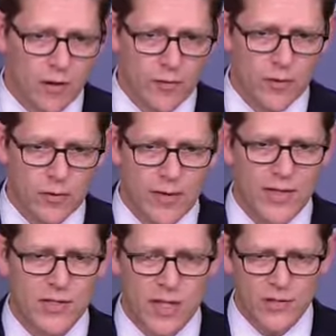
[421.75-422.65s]
our view,
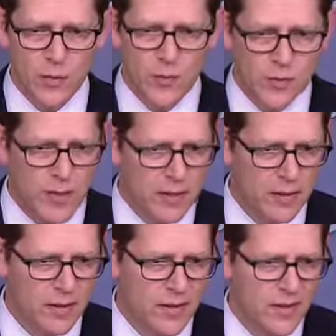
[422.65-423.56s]
as it has always
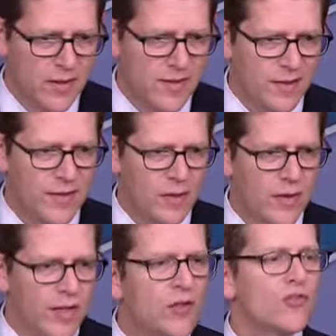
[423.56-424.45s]
been, that there
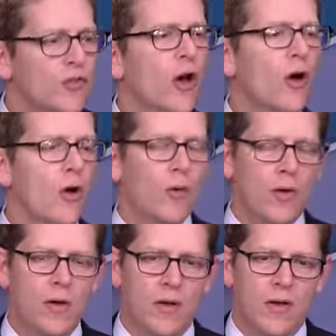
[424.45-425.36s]
is no
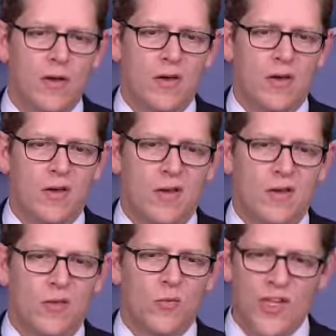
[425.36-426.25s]

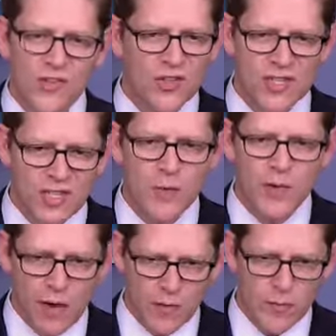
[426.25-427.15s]
reason to keep
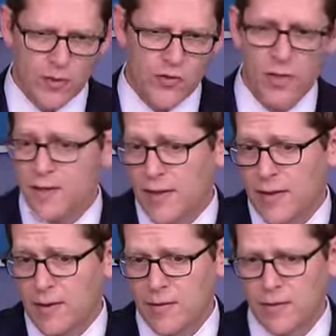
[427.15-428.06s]
the government shut
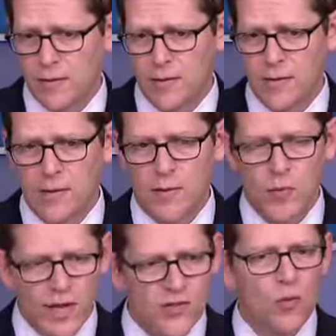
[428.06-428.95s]
down.
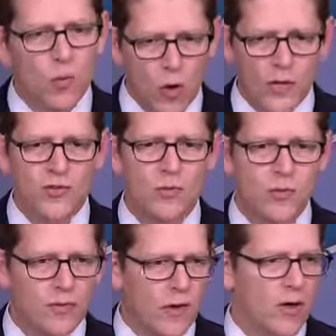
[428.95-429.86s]
The President wants to
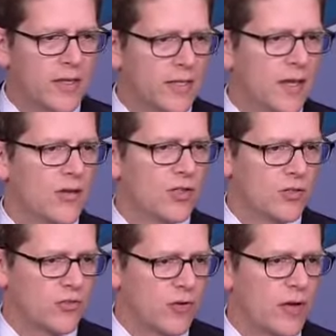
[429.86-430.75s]
engage in
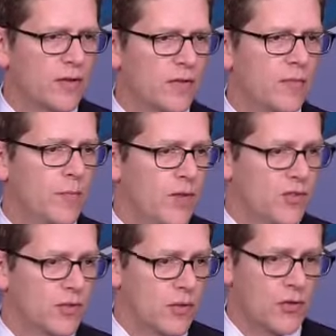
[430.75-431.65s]
constructive
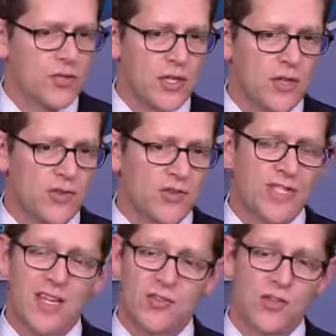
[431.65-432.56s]
budget negotiations.
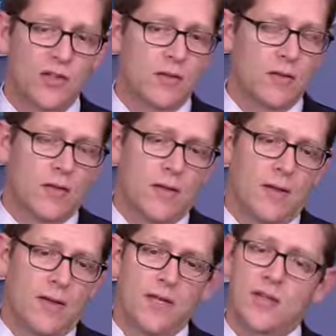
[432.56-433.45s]
He has seen
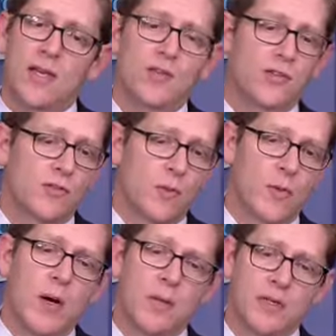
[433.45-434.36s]
indications from
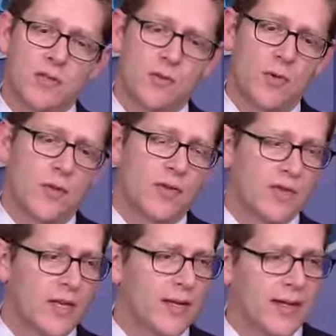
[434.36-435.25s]
Republicans in both the
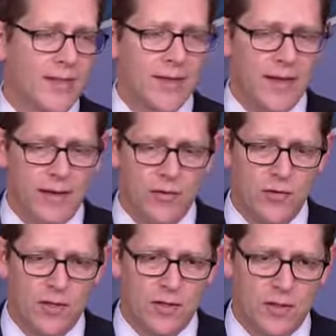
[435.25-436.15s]
Senate and the
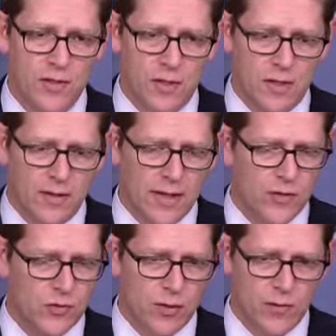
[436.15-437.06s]
House in the
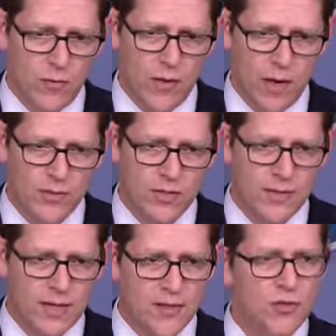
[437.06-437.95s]
last 24 hours
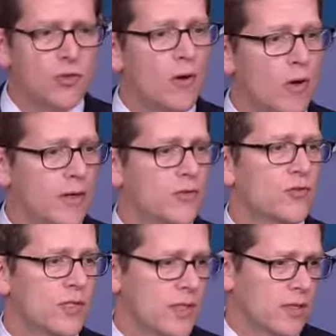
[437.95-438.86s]
that they, too, are
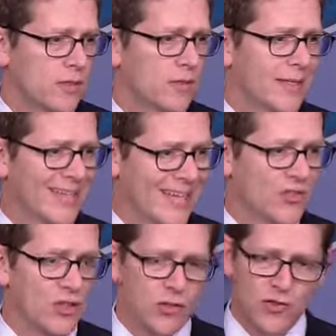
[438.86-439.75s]
interested in
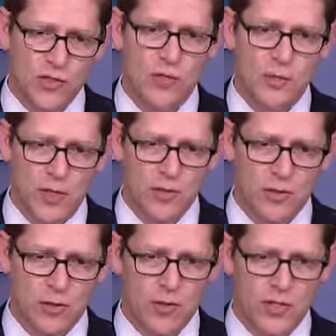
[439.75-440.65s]
engaging in serious budget
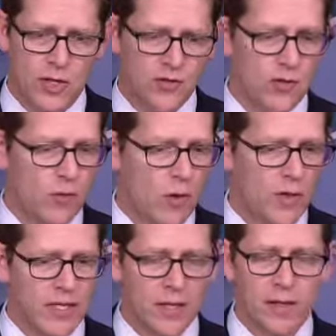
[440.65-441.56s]
negotiations where
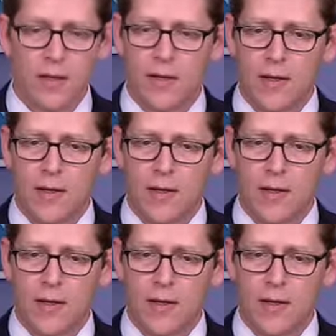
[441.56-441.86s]
we can